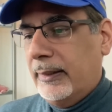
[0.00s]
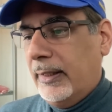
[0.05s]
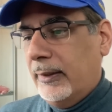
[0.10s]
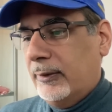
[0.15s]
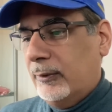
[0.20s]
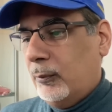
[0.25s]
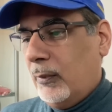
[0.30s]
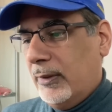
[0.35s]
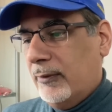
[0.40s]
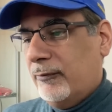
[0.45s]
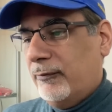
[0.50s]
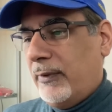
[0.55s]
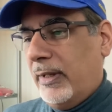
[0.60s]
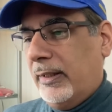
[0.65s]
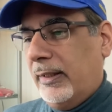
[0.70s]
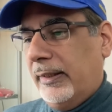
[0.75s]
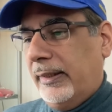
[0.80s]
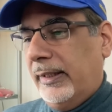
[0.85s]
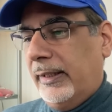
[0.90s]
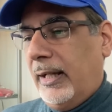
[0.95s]
There's one
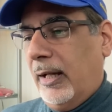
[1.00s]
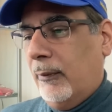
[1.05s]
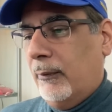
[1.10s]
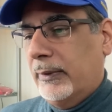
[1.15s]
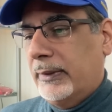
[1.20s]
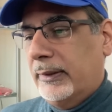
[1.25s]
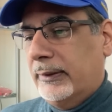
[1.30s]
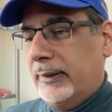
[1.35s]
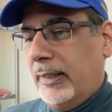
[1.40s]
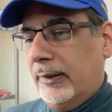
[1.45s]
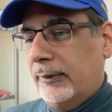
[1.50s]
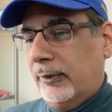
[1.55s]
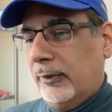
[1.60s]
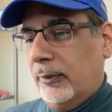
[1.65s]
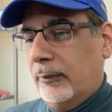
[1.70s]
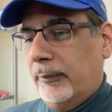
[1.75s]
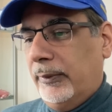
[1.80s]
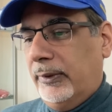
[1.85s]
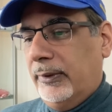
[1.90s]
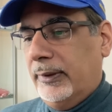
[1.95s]
final thing I want to touch
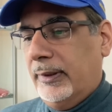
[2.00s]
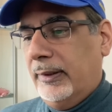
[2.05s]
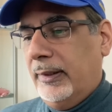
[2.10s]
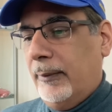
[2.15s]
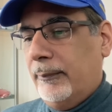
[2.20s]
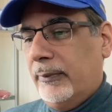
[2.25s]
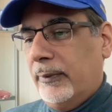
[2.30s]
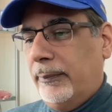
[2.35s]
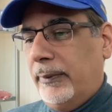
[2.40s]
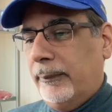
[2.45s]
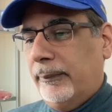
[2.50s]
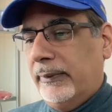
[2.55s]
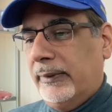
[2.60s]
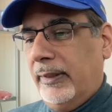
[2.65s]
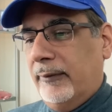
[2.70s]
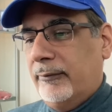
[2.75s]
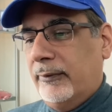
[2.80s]
on because a number of people